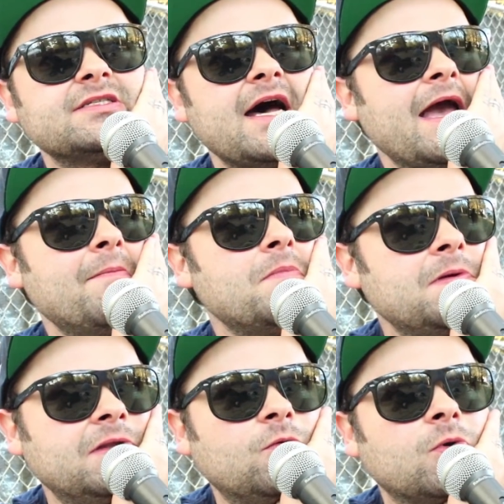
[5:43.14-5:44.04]
time
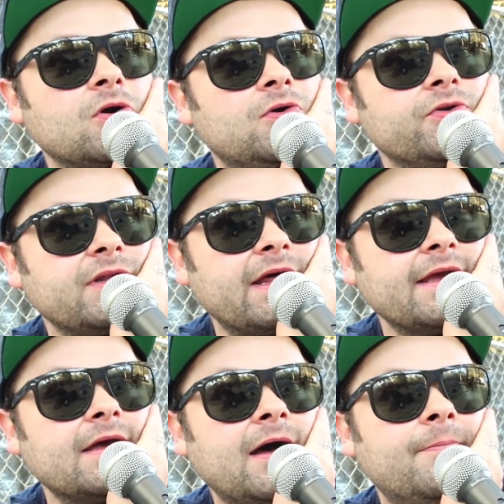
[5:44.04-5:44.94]
in the world.
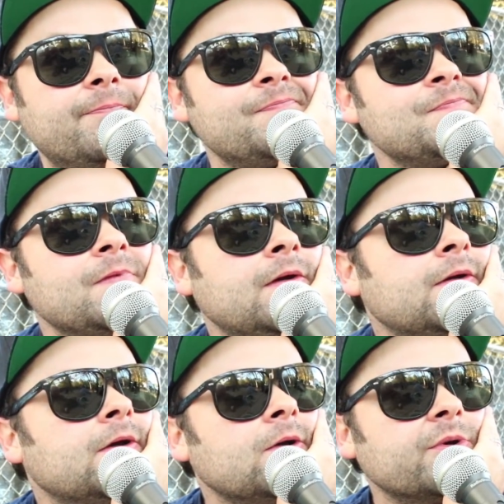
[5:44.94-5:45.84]
Like,
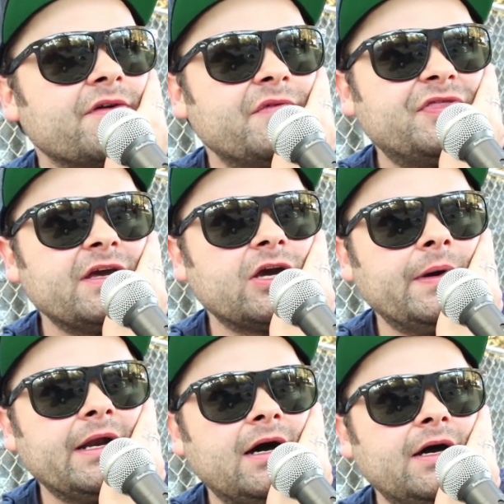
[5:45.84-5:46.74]
with everything
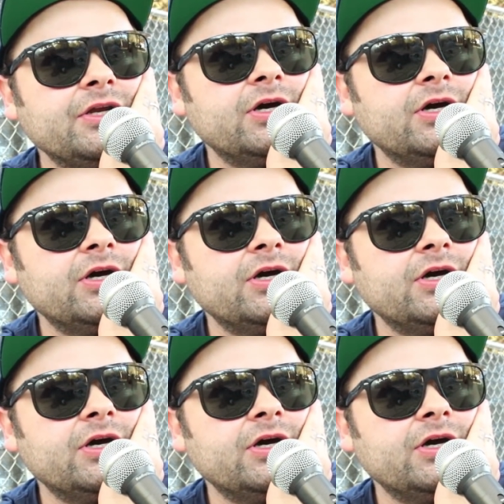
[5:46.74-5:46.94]
going on,